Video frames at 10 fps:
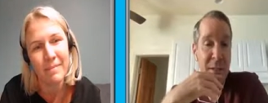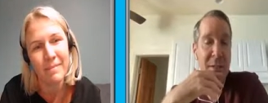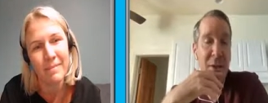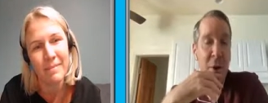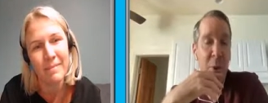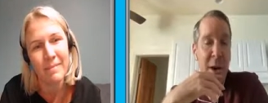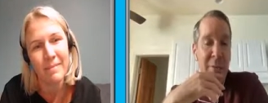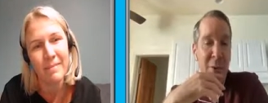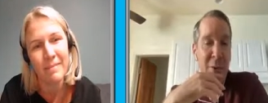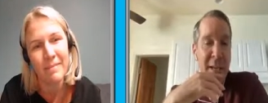Speaker 1: is another way
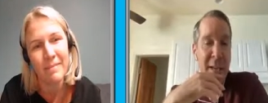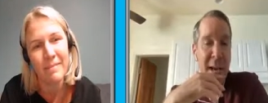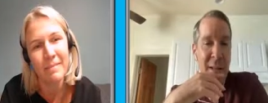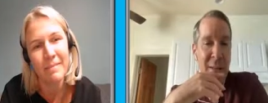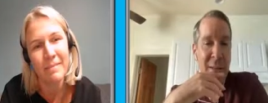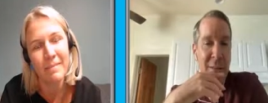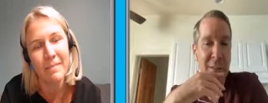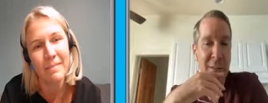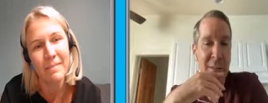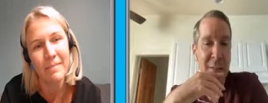of looking at
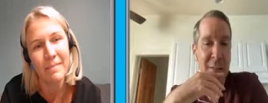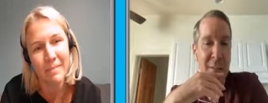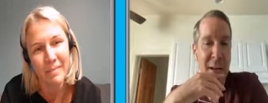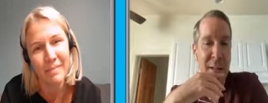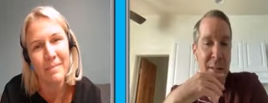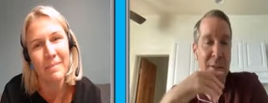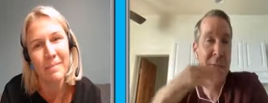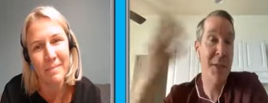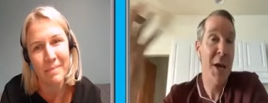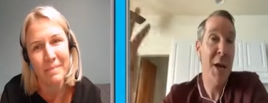these kind of things.
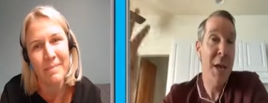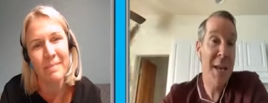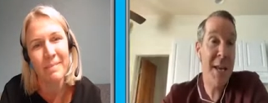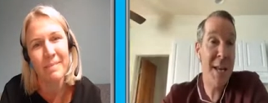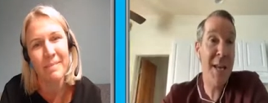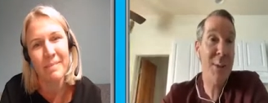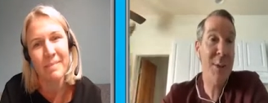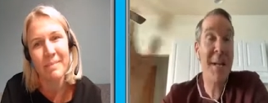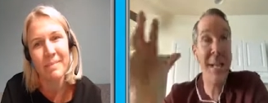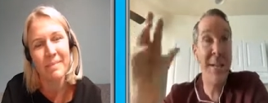And
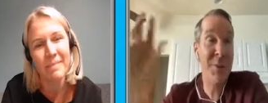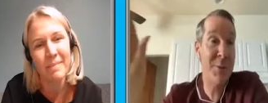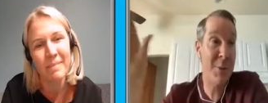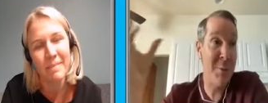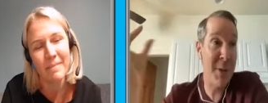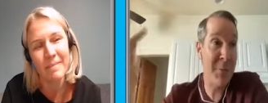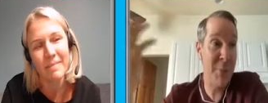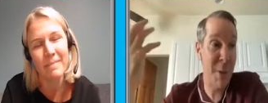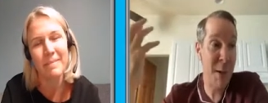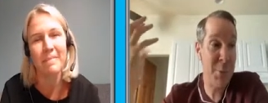to me,
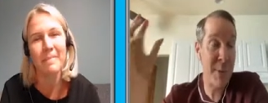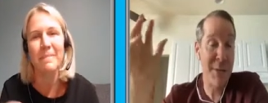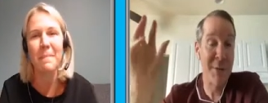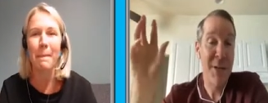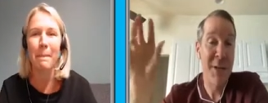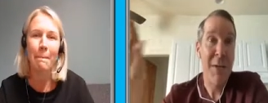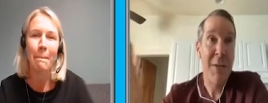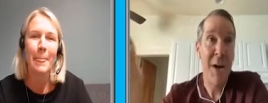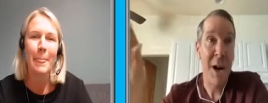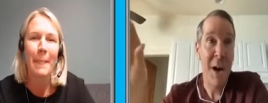from my perspective,
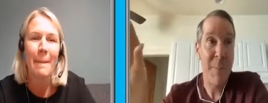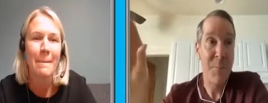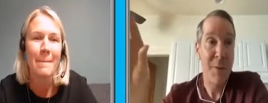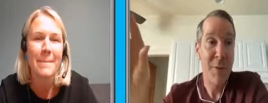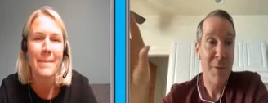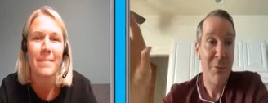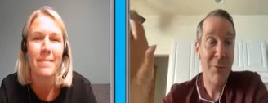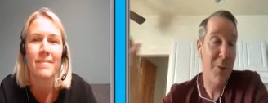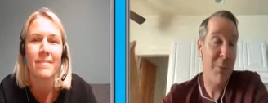for